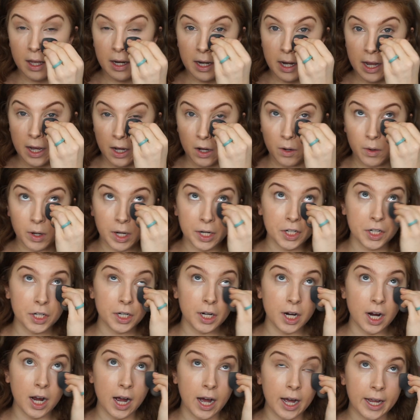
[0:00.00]
Now under
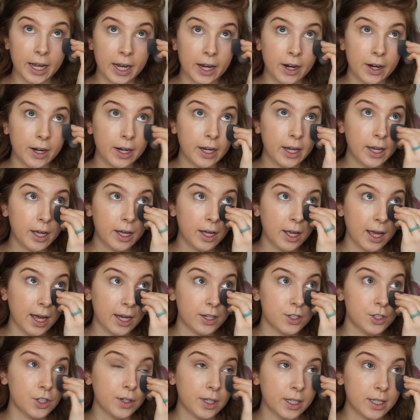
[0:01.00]
your eye area,
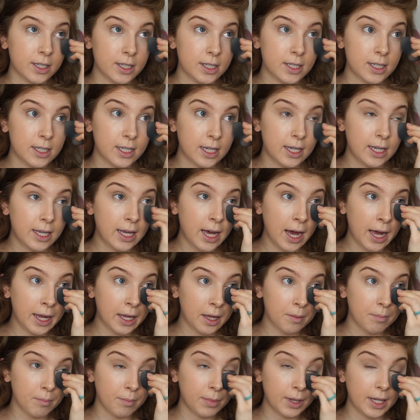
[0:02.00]
as you can see, I
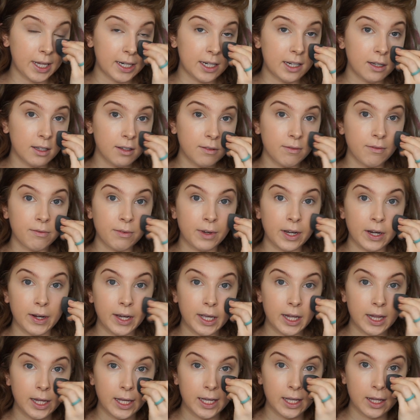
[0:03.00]
am blending
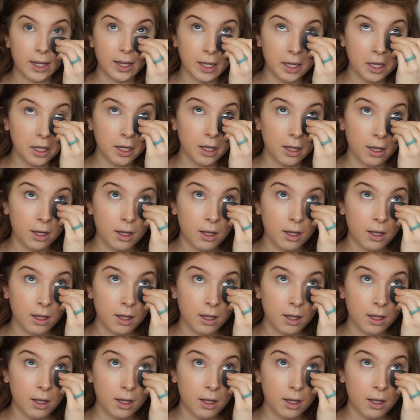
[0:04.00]
very lightly.